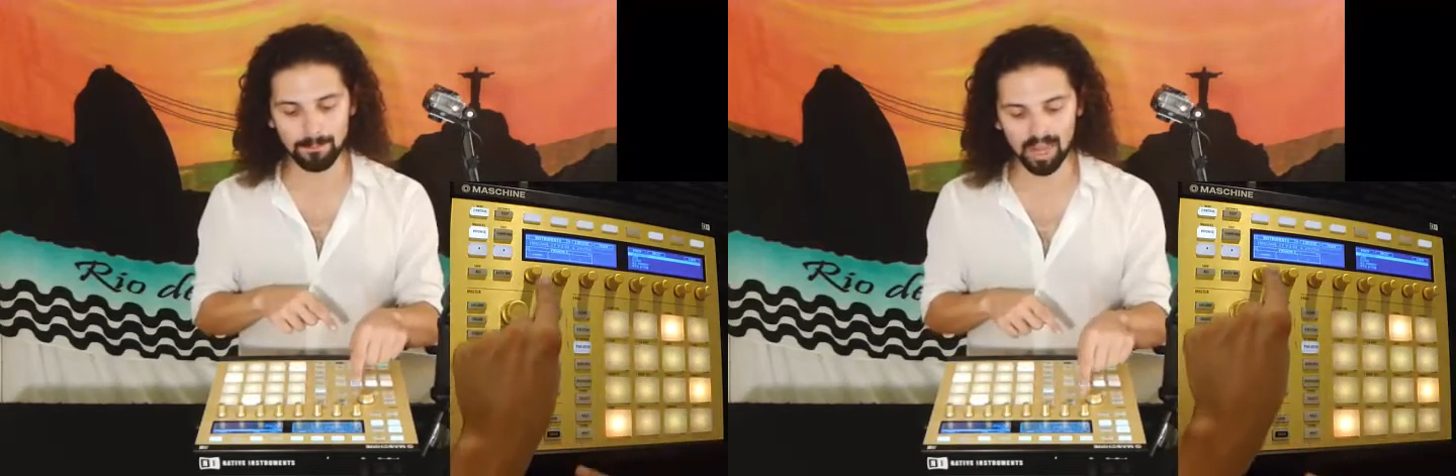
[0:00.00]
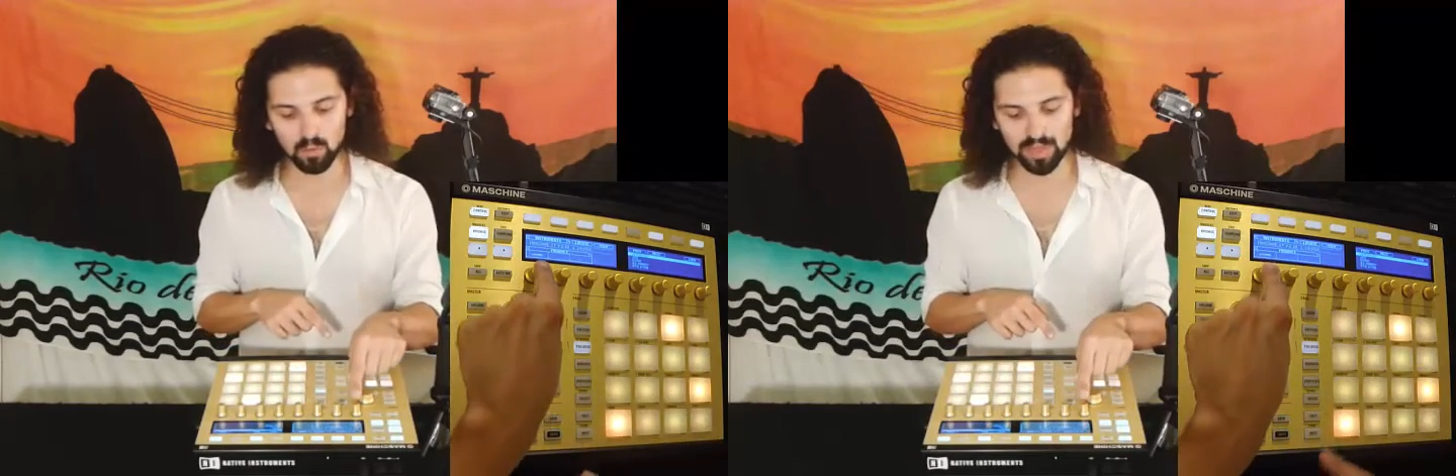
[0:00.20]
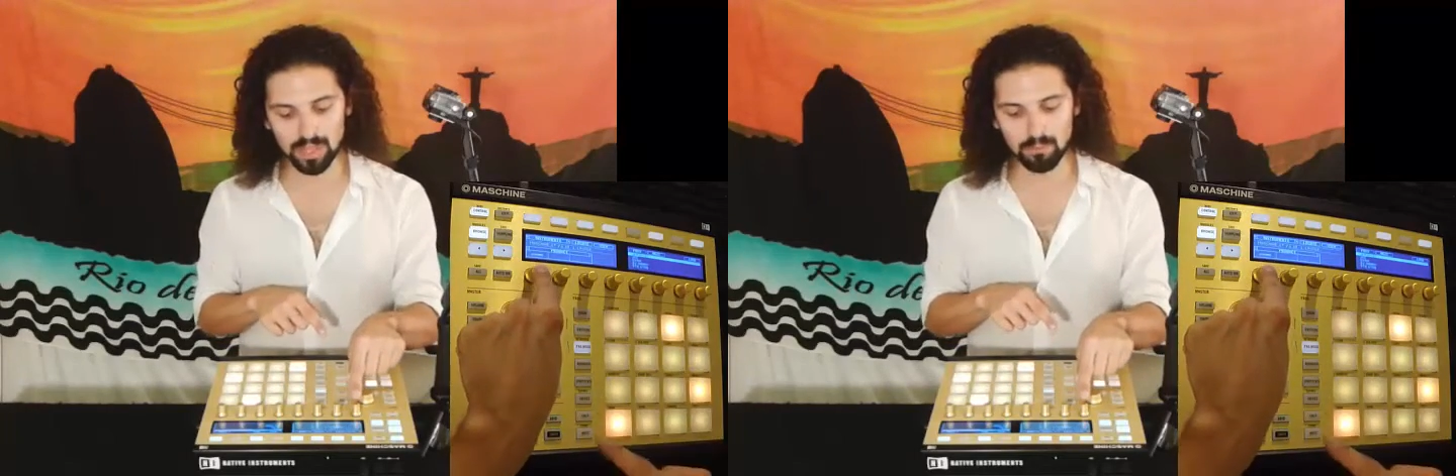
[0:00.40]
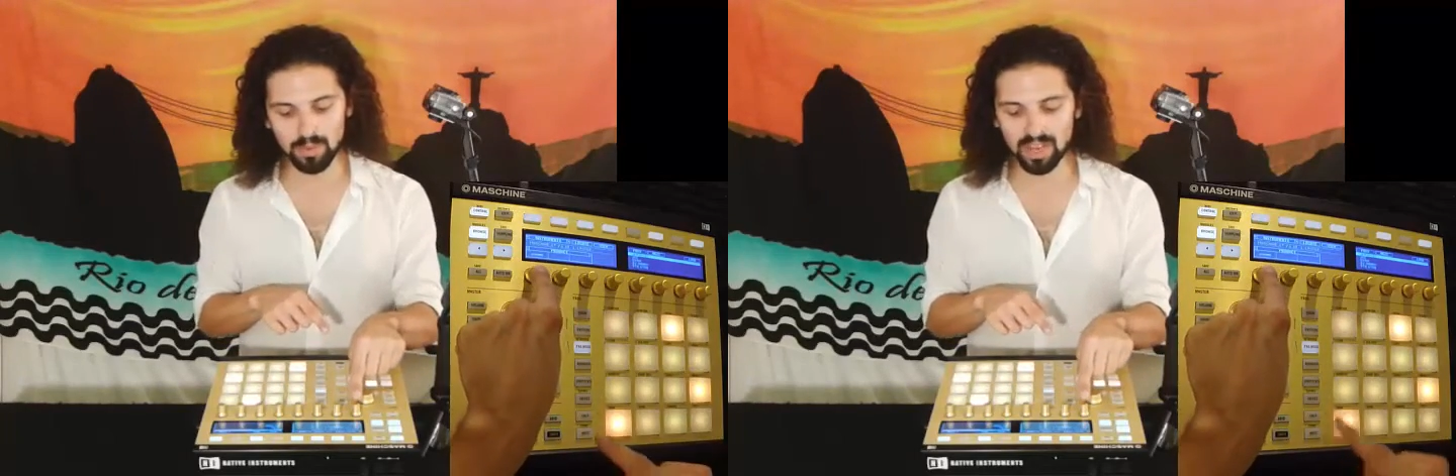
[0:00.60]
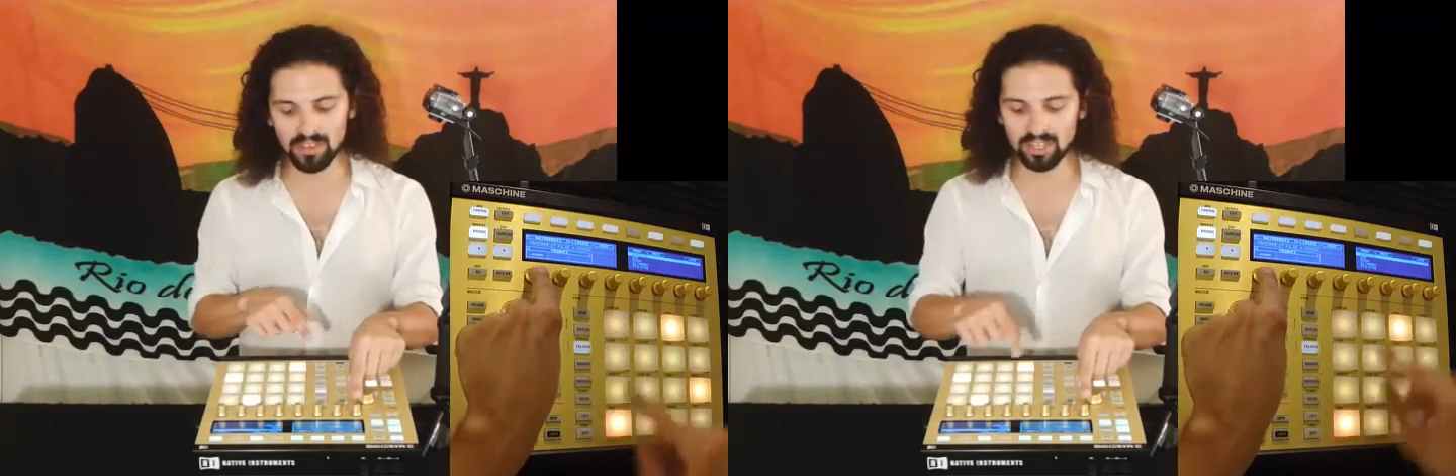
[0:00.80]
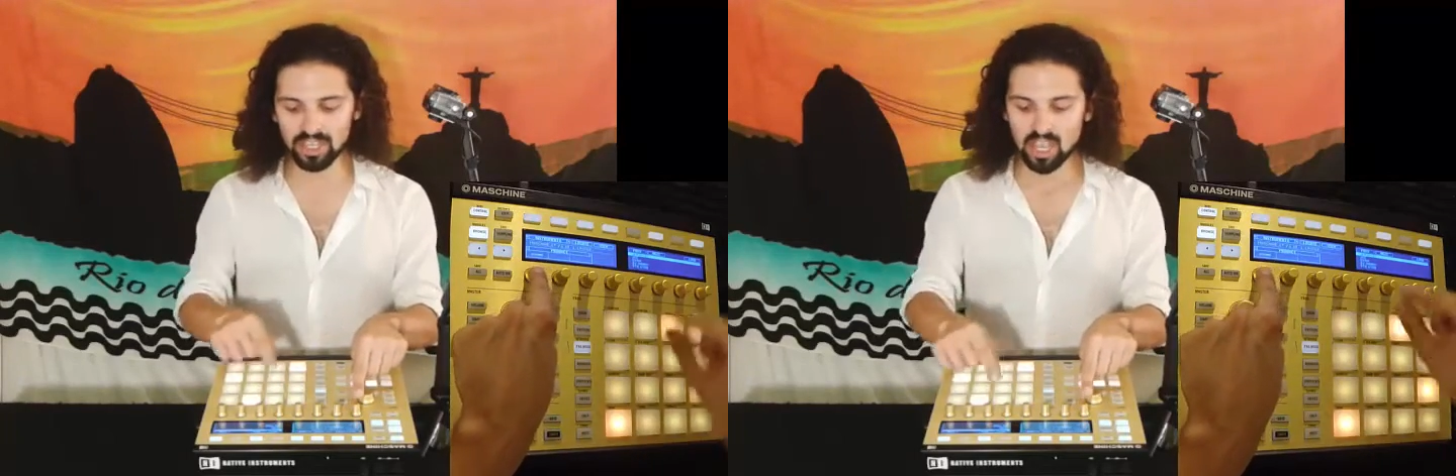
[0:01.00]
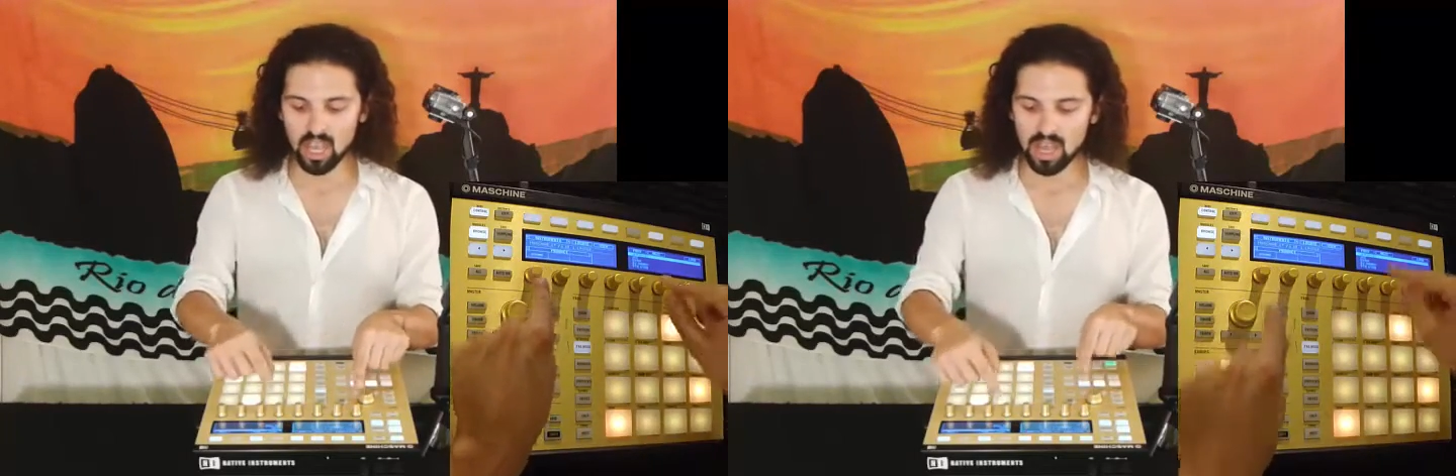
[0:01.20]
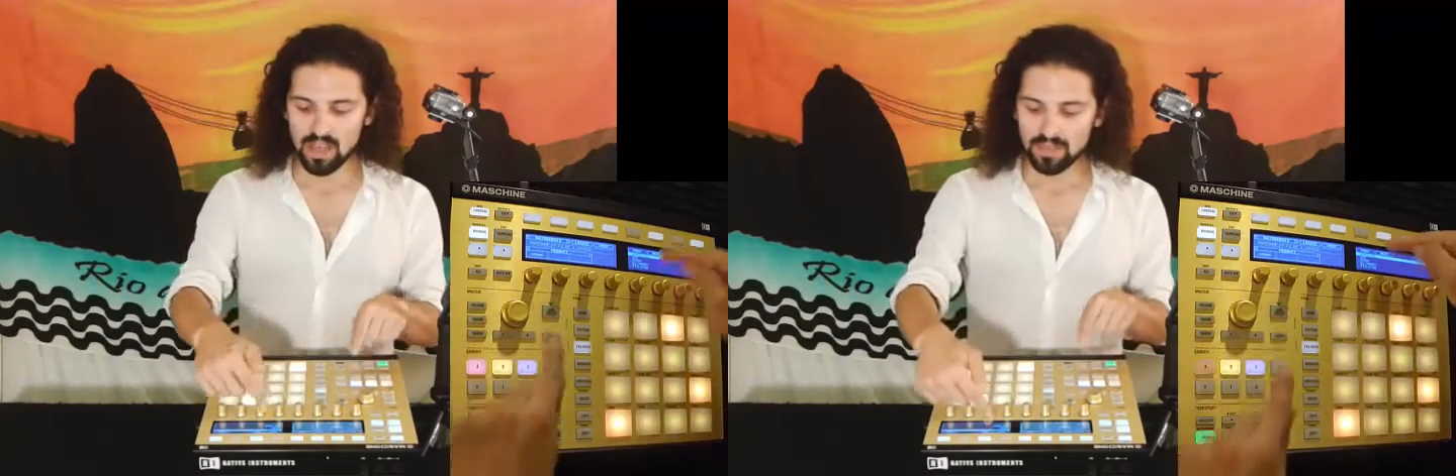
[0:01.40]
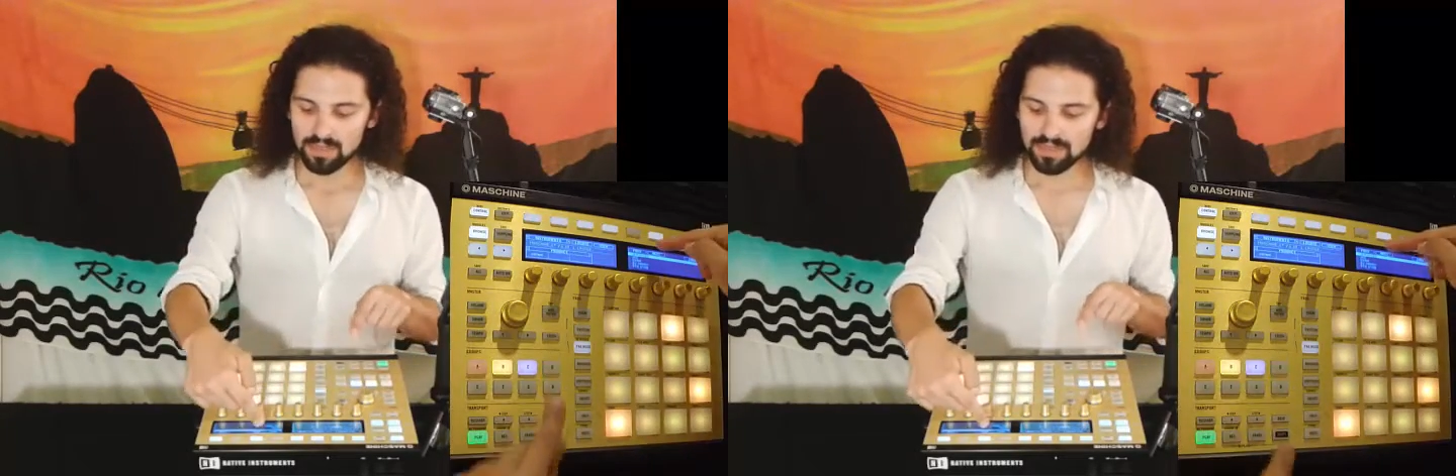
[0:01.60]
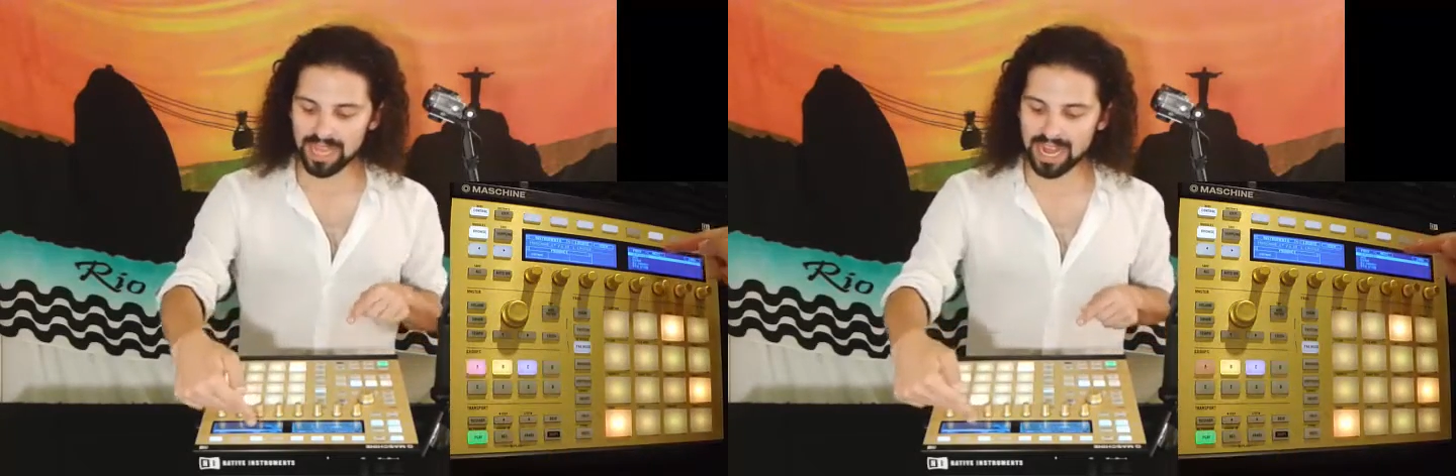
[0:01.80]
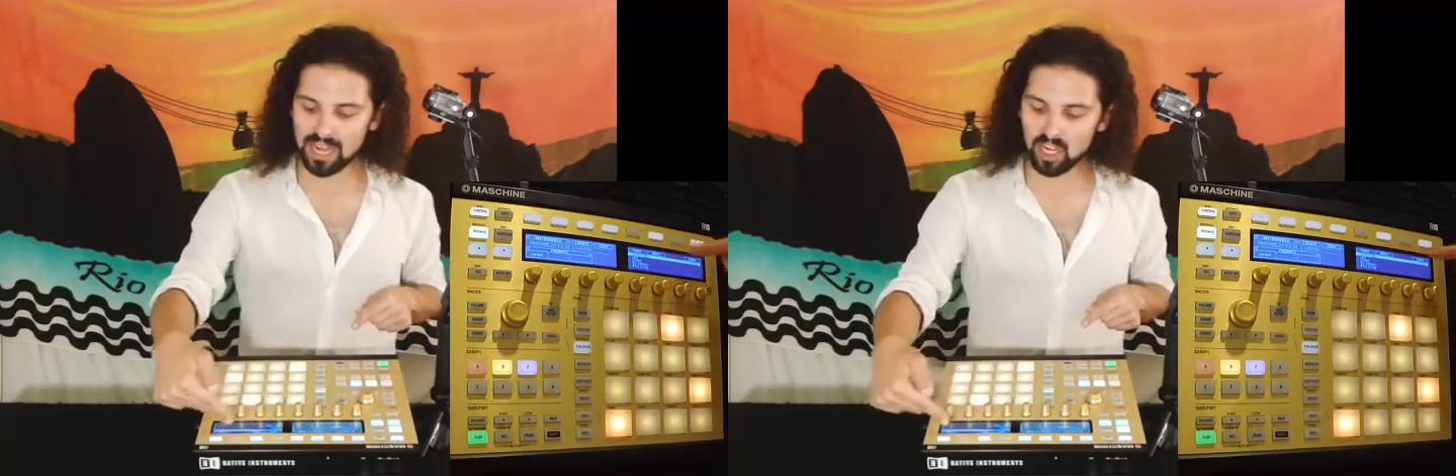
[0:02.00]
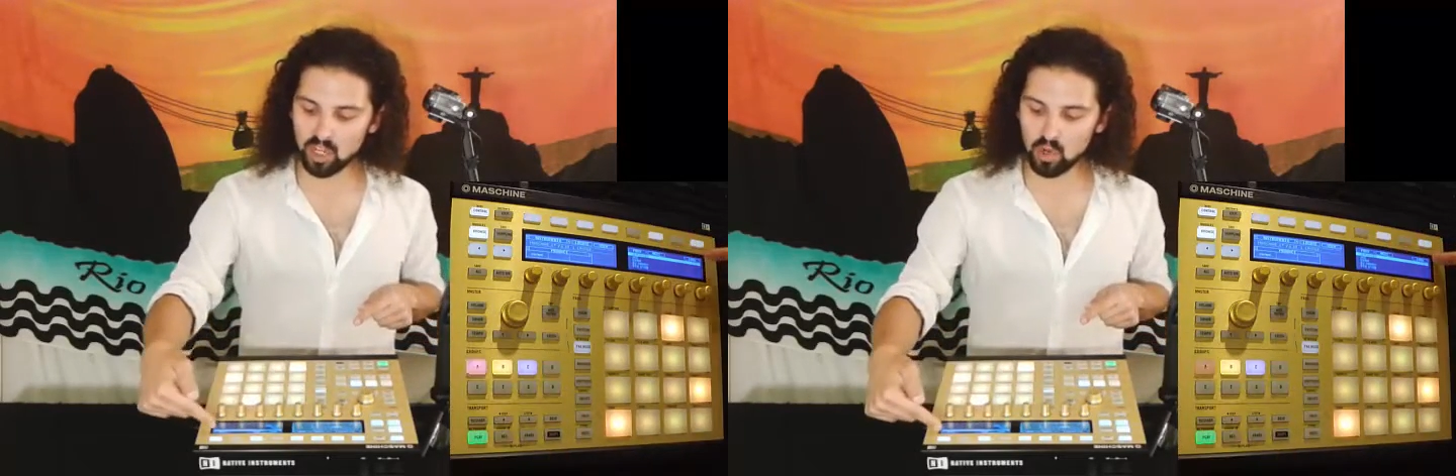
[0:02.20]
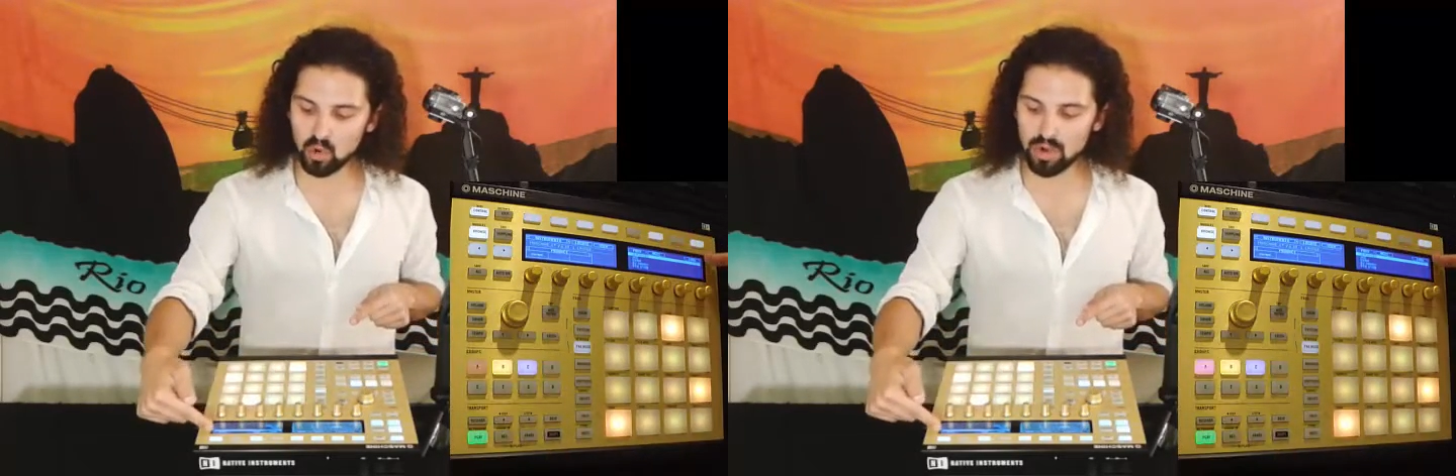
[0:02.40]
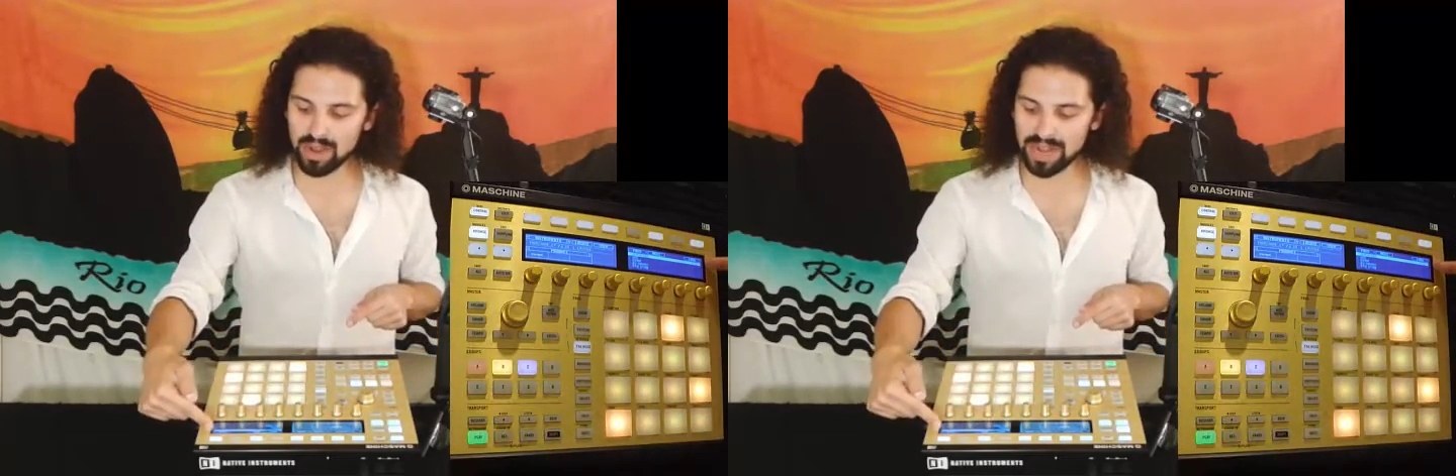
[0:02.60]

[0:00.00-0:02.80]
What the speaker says: But within product, the new